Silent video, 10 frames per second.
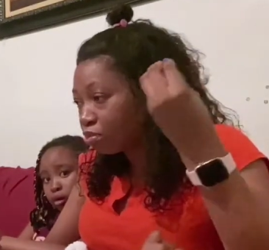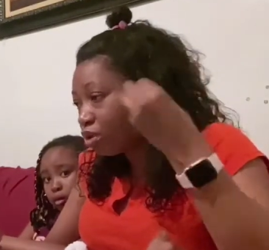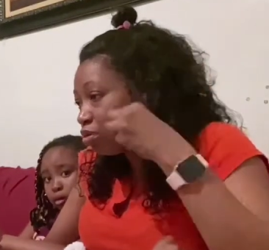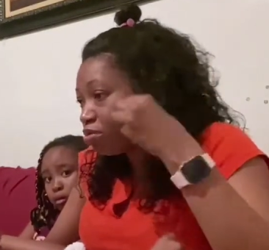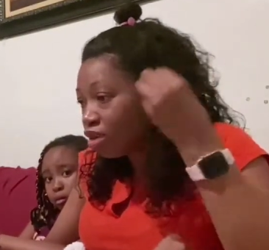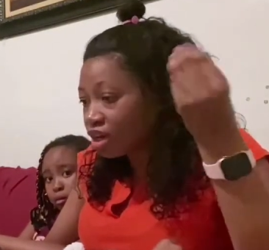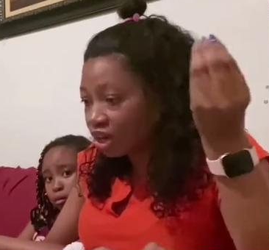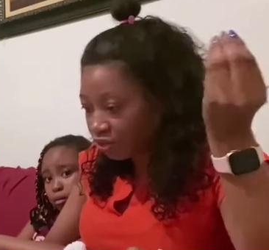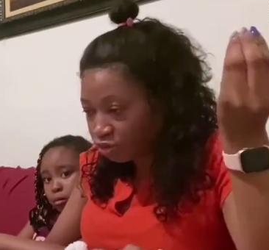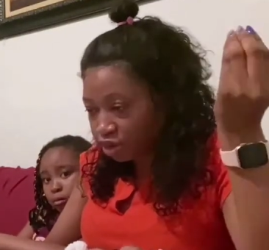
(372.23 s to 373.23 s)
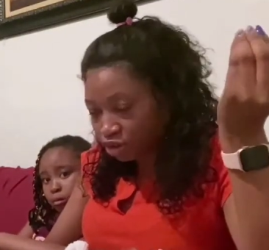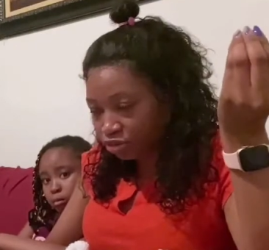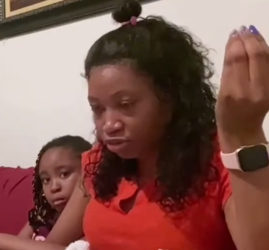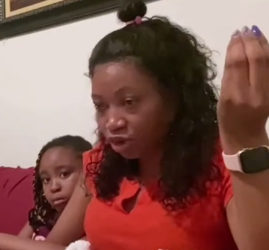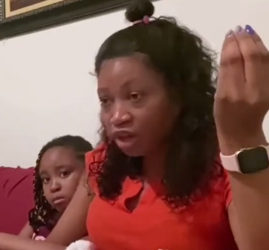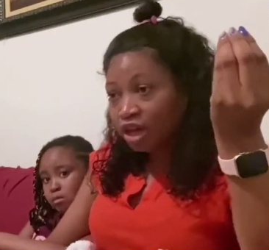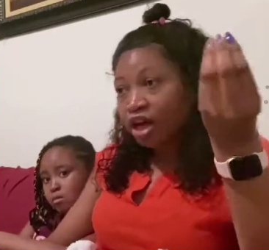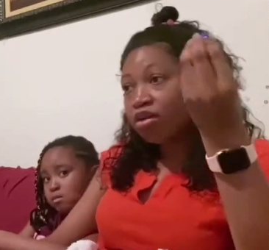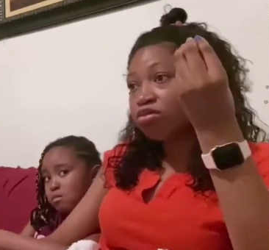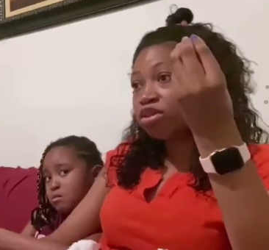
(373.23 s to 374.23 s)
Speaker 1: put milk everywhere on the floor?
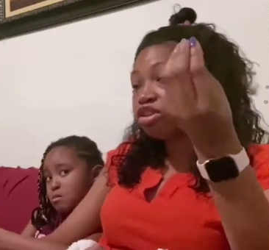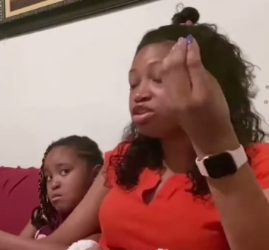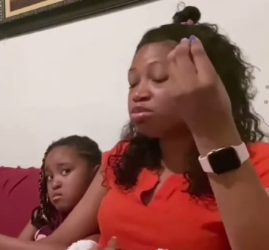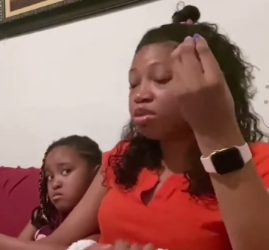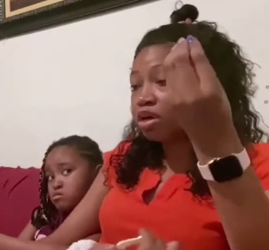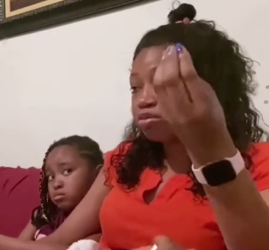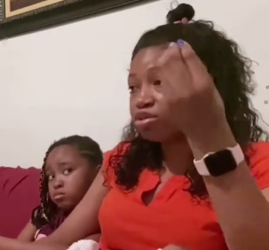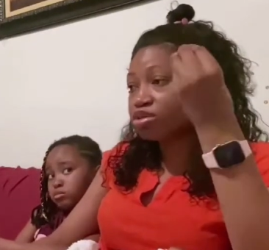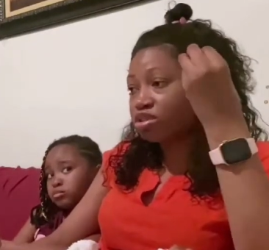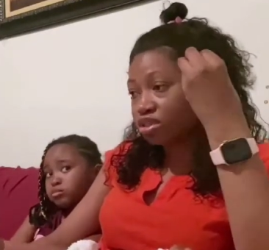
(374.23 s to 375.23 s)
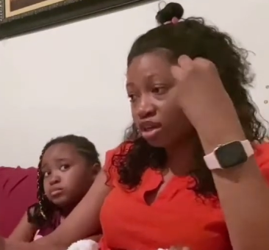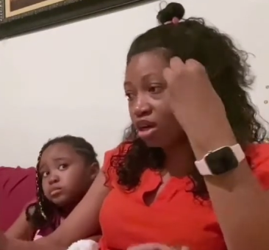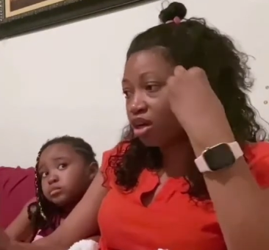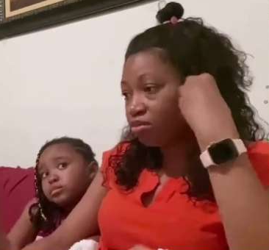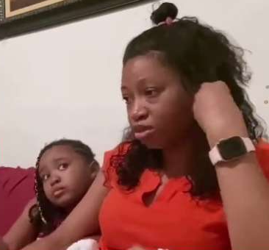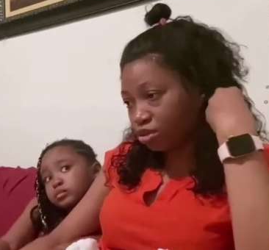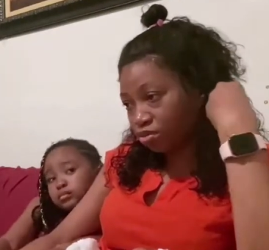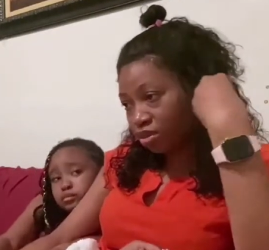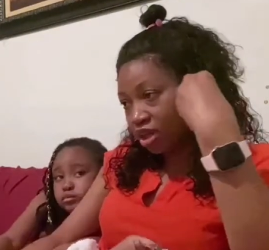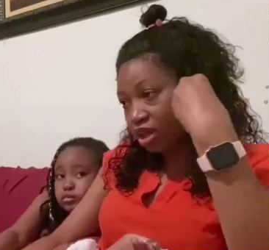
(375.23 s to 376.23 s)
I want you to be able to still come to
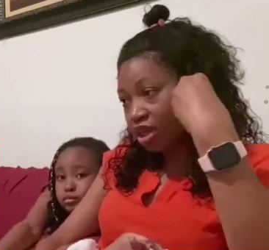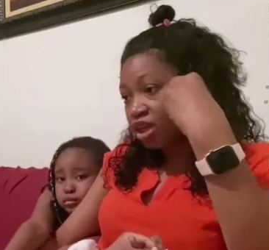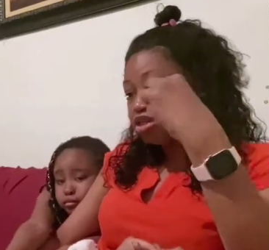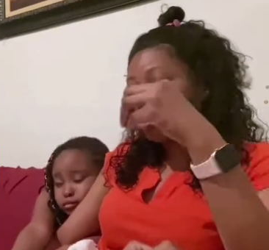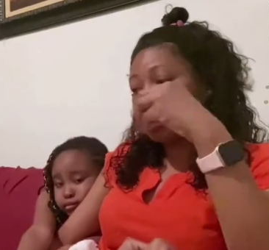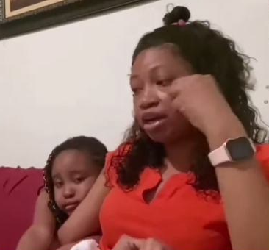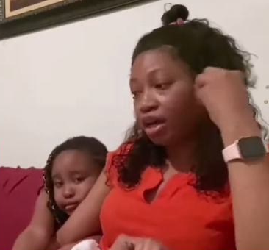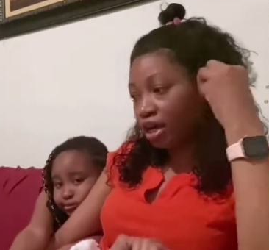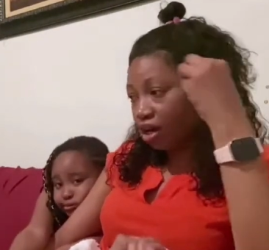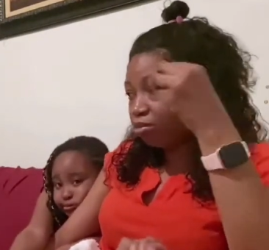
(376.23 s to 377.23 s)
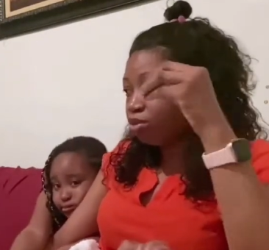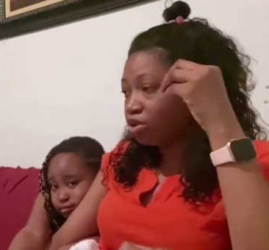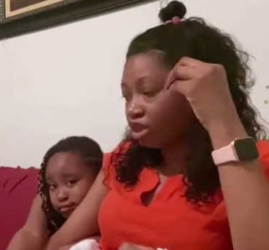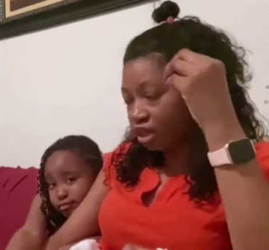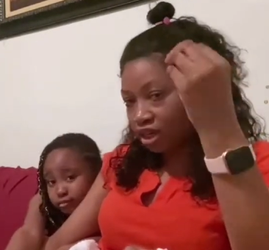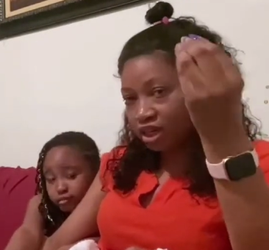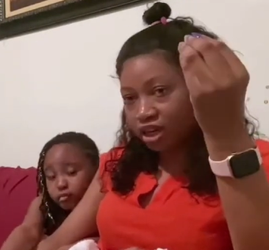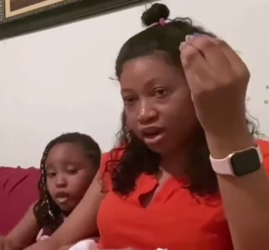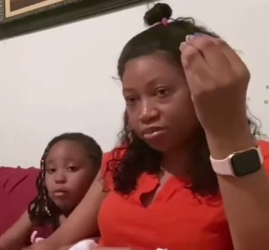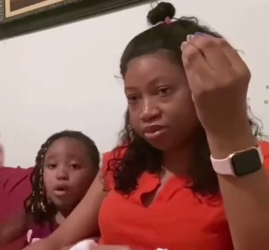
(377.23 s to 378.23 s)
me so I can help you clean it
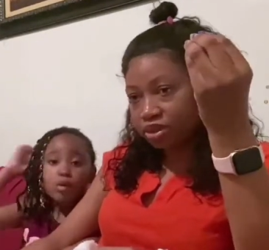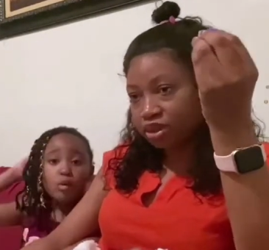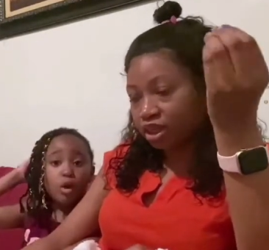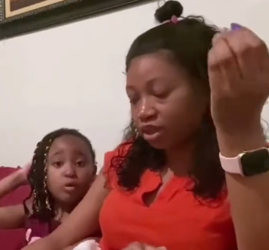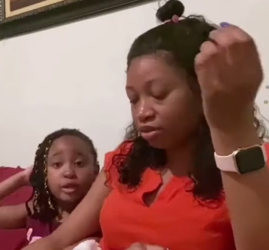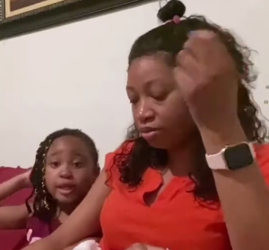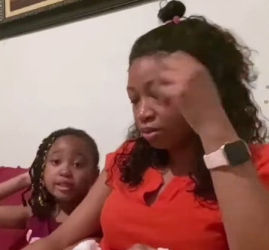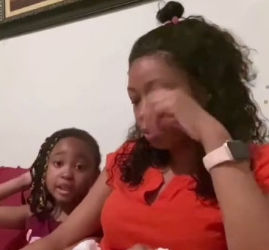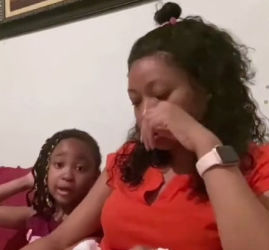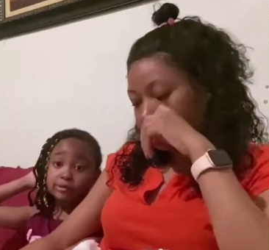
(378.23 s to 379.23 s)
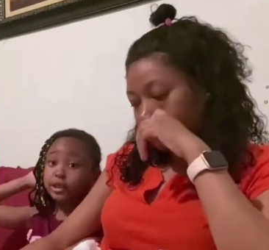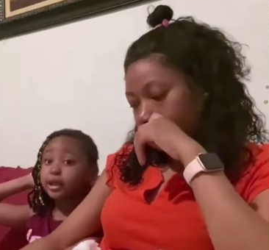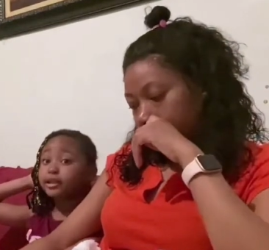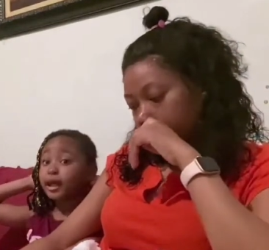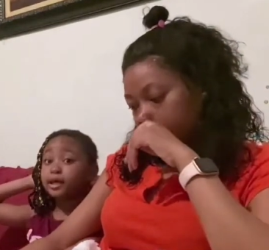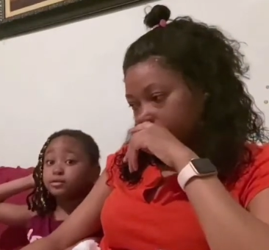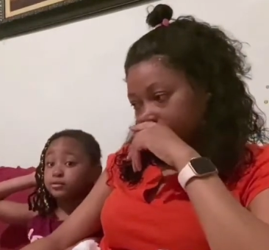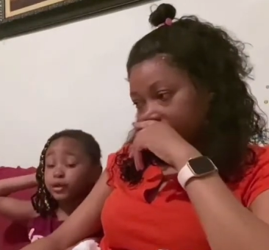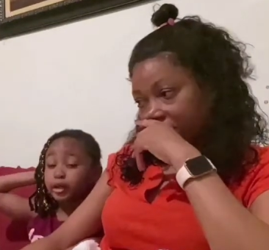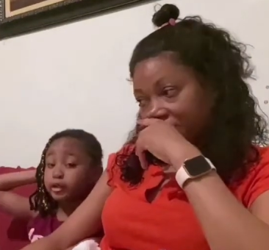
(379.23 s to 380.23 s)
up. Whoa,
Speaker 2: okay? whoa, whoa, kids out there, that is
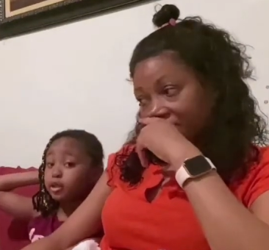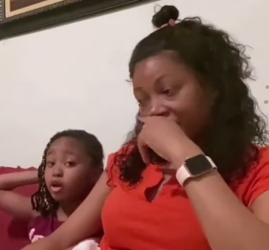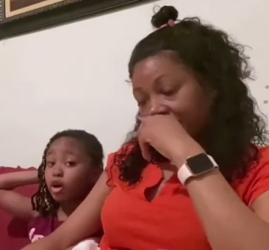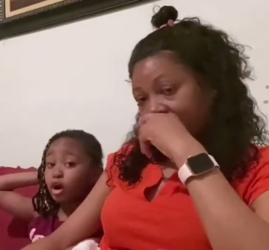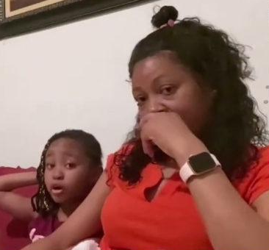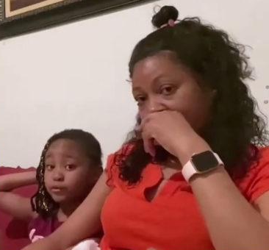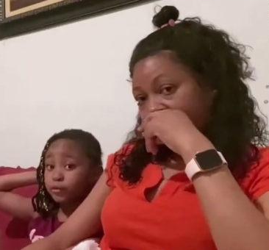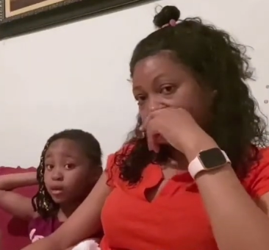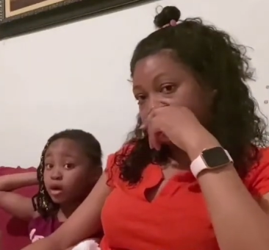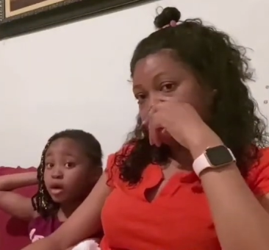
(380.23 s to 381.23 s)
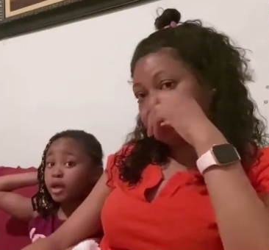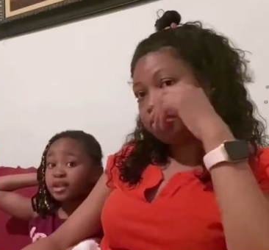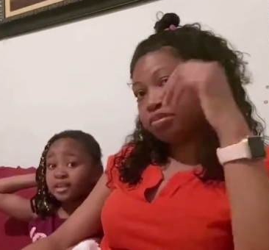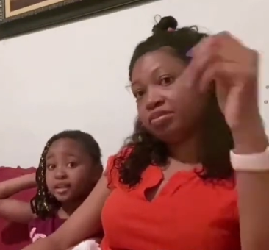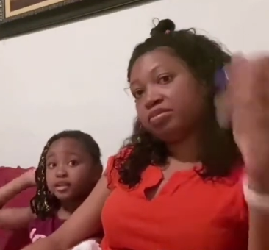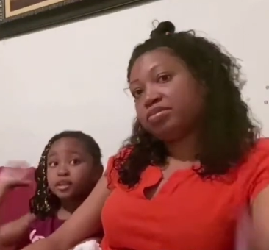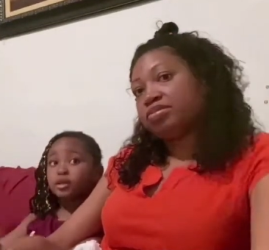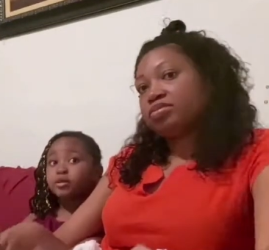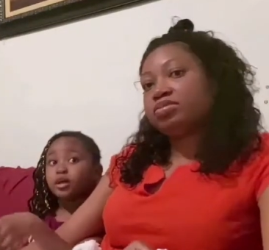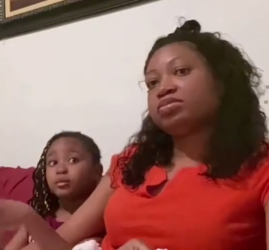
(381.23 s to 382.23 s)
really hard for kids
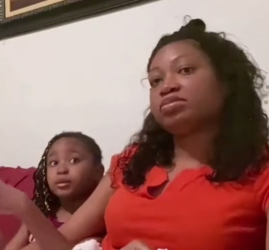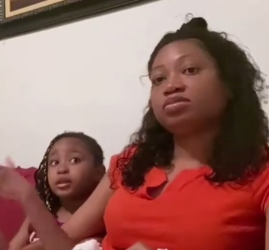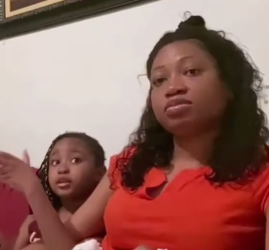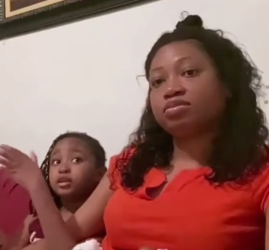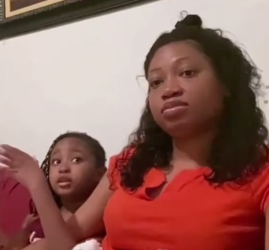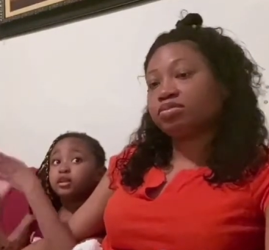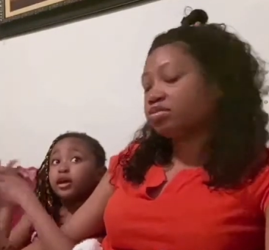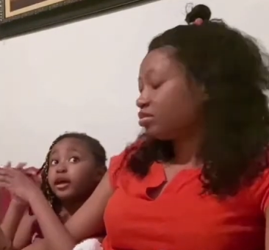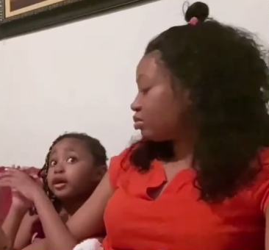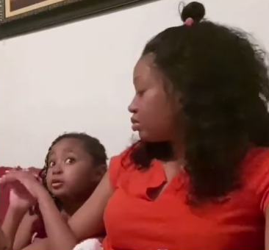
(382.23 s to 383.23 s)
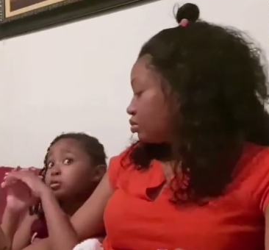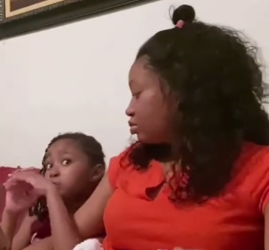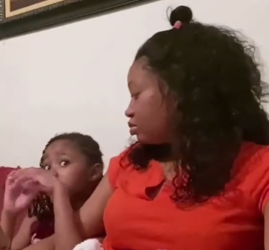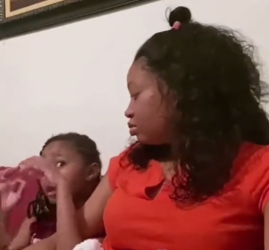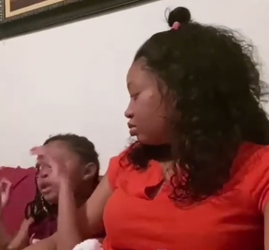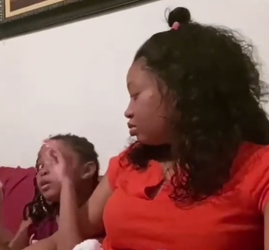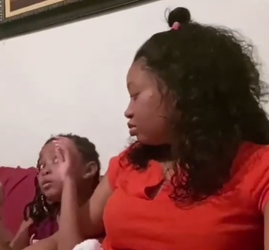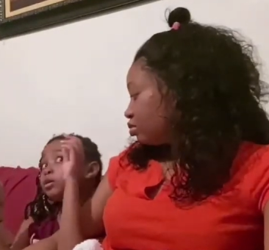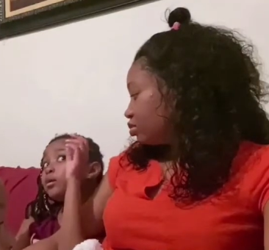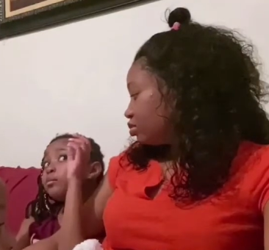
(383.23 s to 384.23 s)
out there because they not